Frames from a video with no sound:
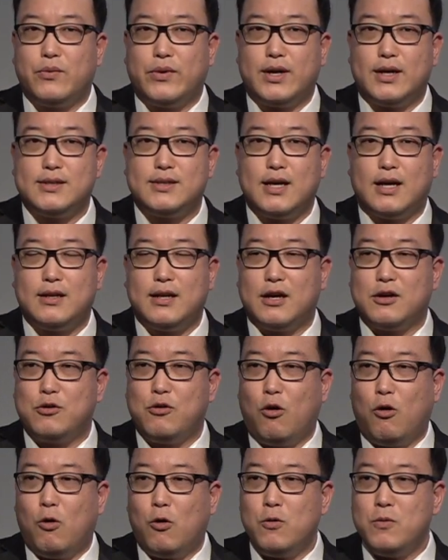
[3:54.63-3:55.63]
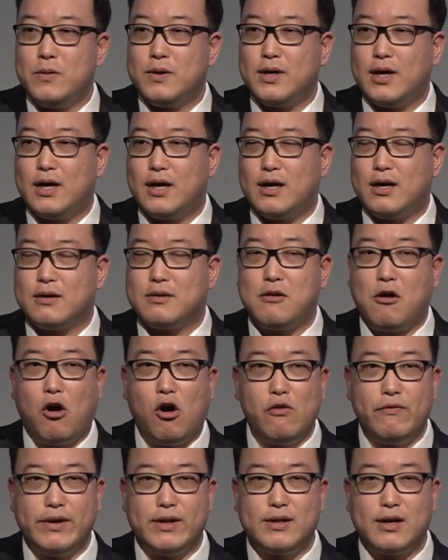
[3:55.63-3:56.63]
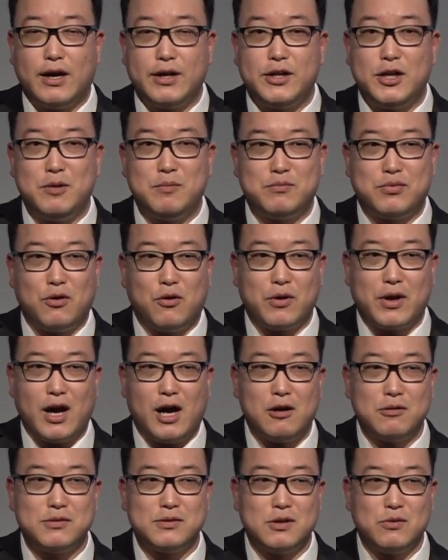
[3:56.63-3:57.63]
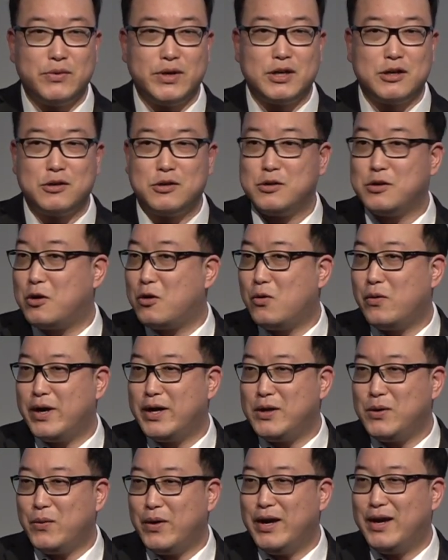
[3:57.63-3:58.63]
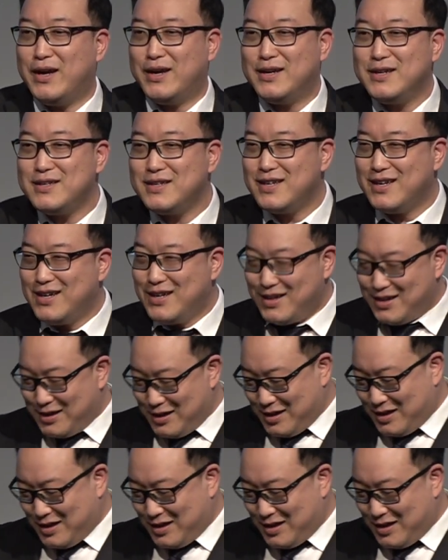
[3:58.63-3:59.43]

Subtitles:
But when I set that goal, COVID-19 broke out, so we couldn't go anywhere.